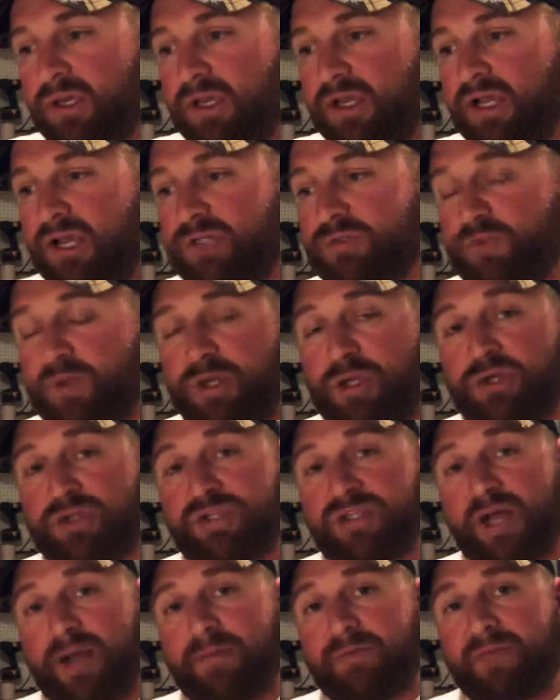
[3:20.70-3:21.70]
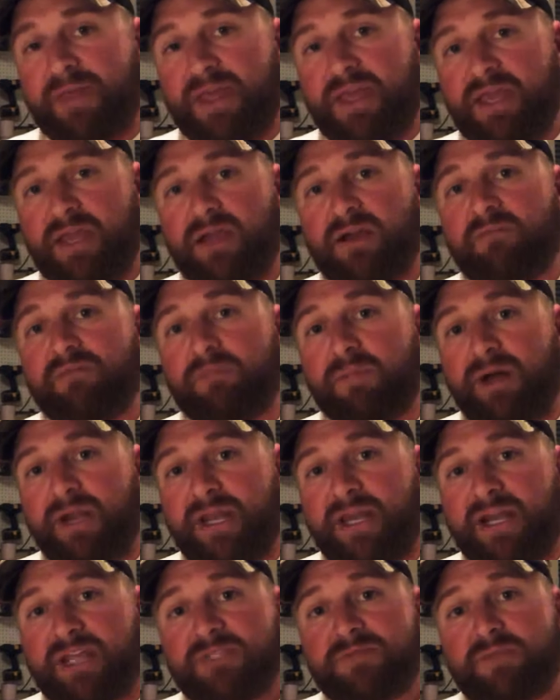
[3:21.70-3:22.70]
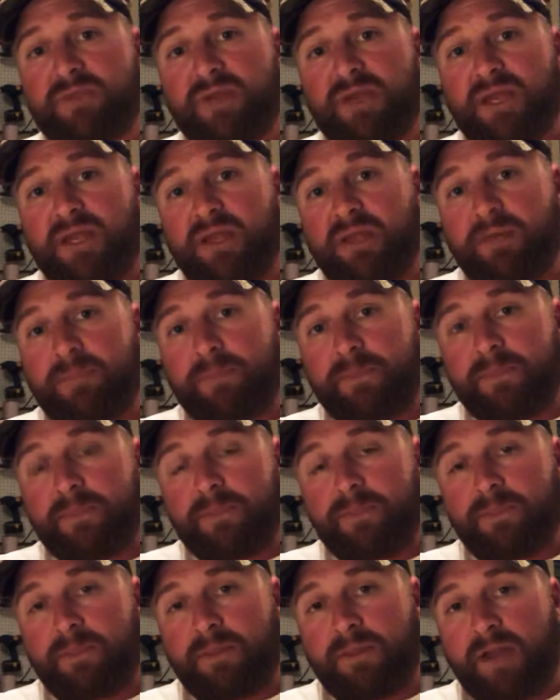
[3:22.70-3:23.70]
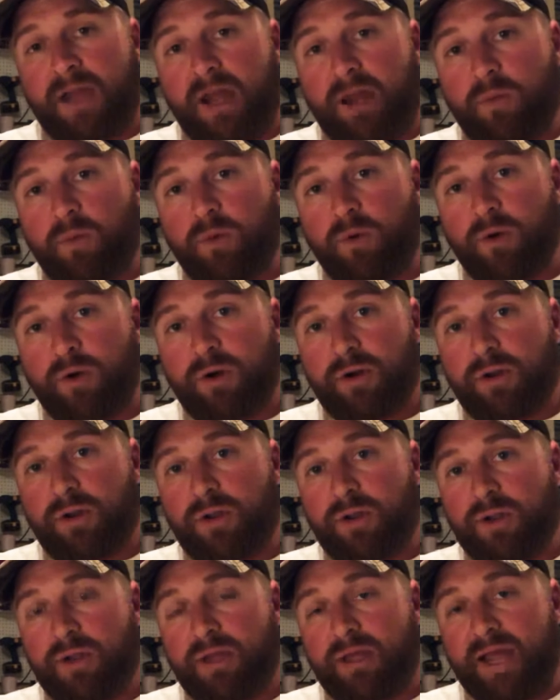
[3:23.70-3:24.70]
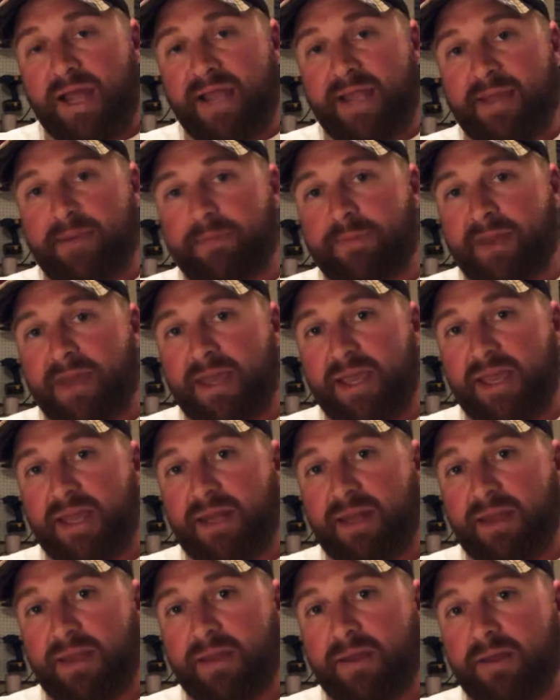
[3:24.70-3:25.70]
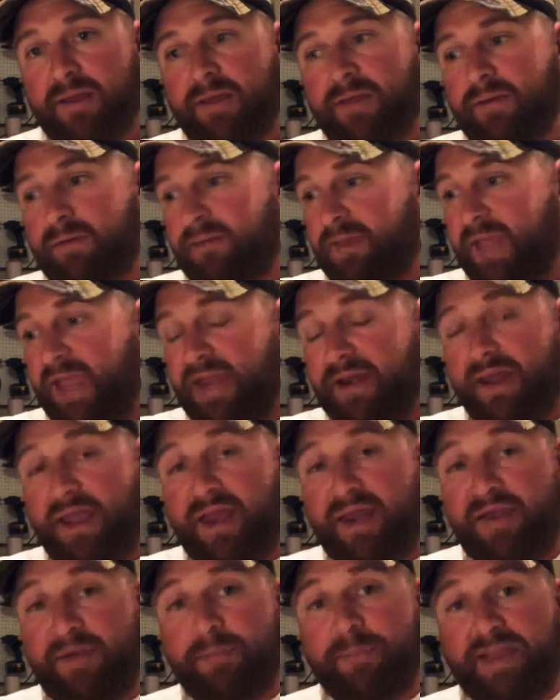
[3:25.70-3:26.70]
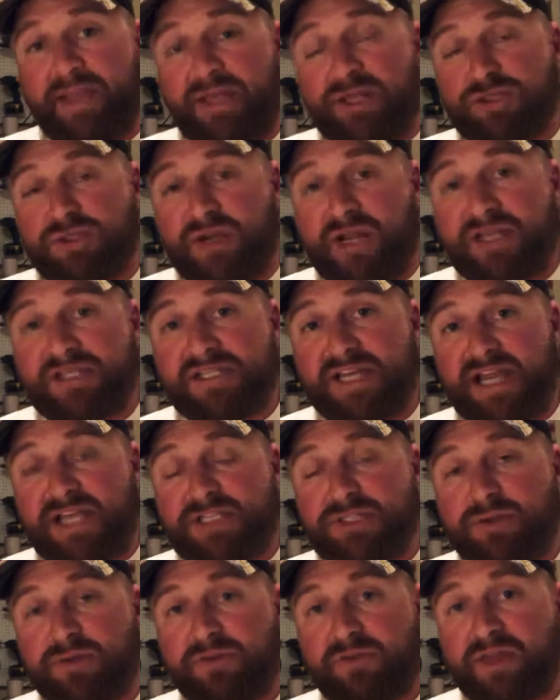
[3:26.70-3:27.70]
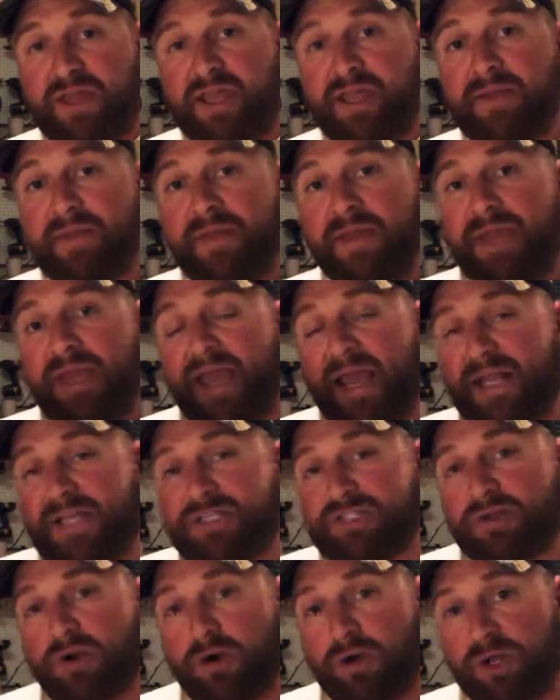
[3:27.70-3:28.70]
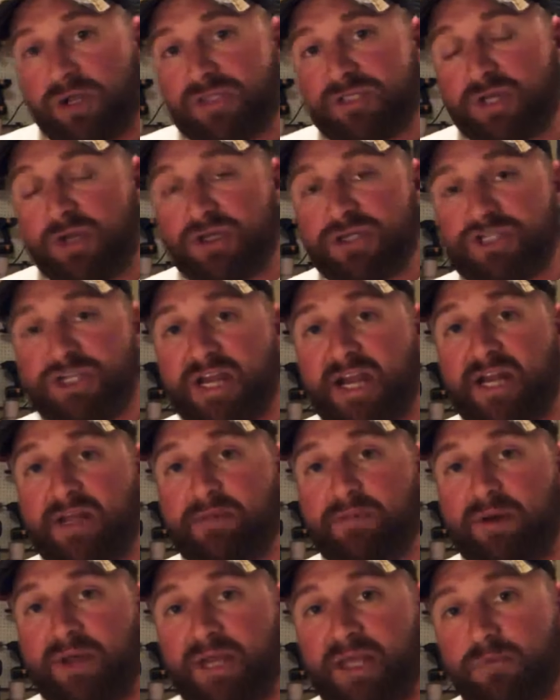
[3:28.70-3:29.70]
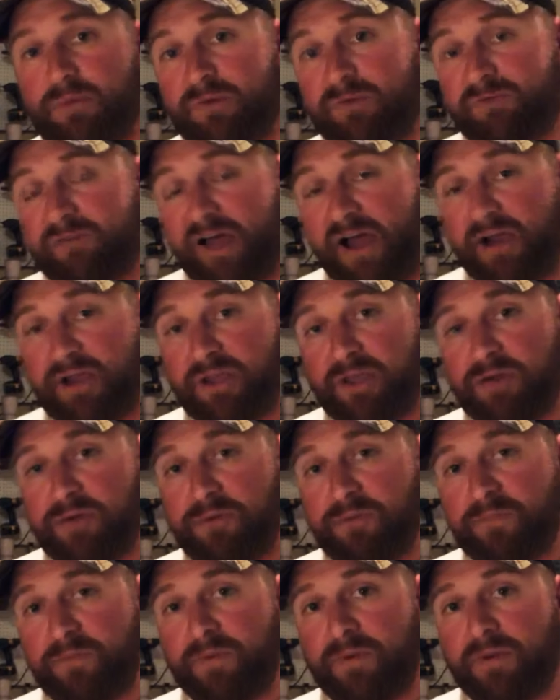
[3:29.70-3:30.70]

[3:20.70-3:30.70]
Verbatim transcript: Guys, when you stop thinking of money as being, I work, I get paid, and, and it being a transactional thing and start associating money with value